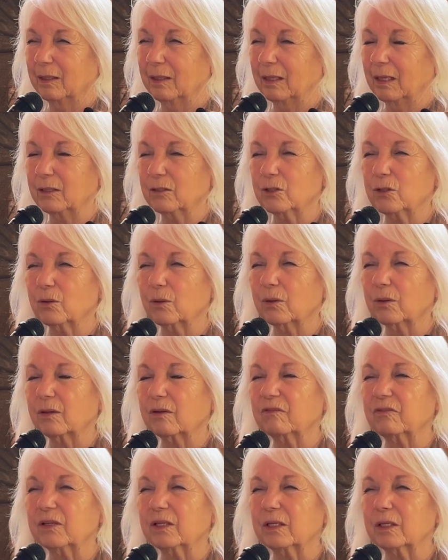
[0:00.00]
And you are
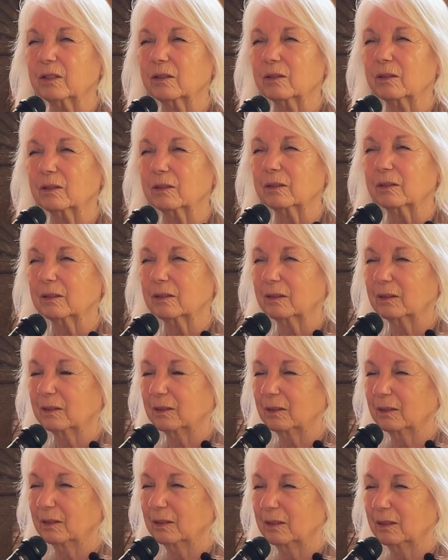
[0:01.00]
the vehicle
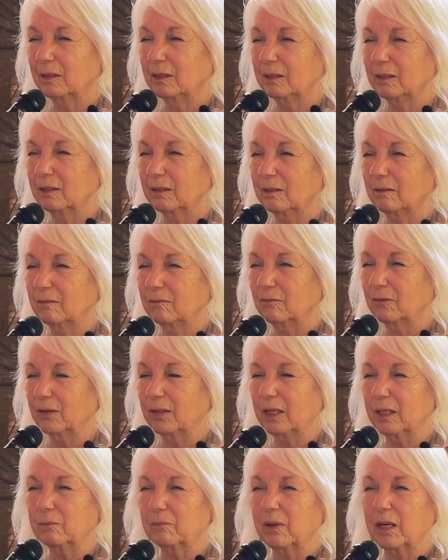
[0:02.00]
for
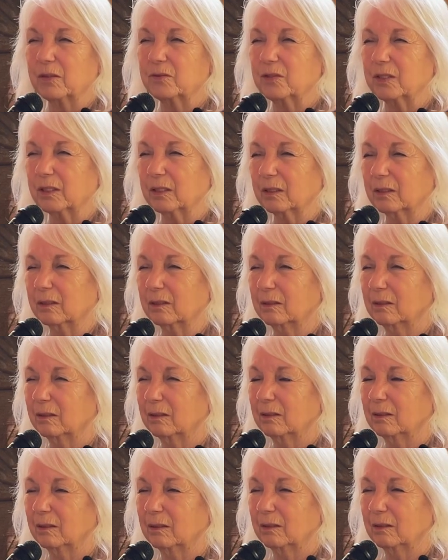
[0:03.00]
that blessing
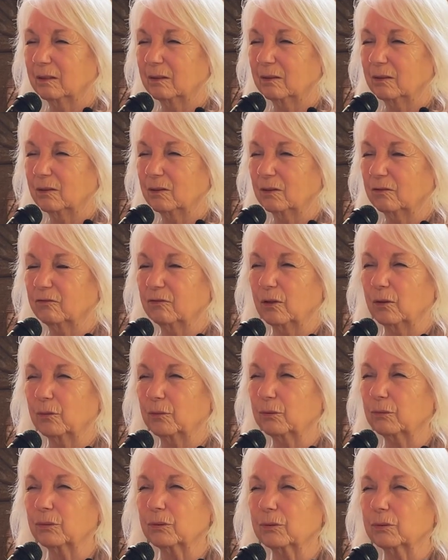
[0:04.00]
to flow
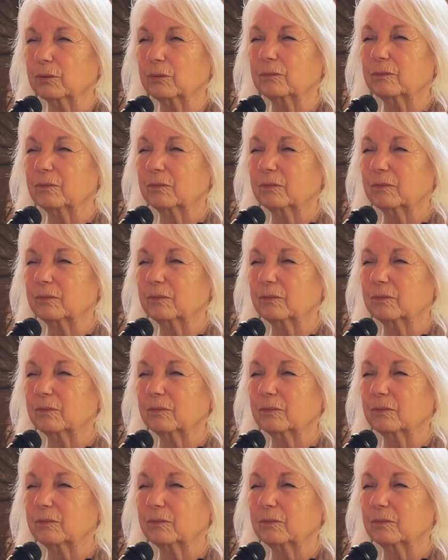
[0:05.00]
through.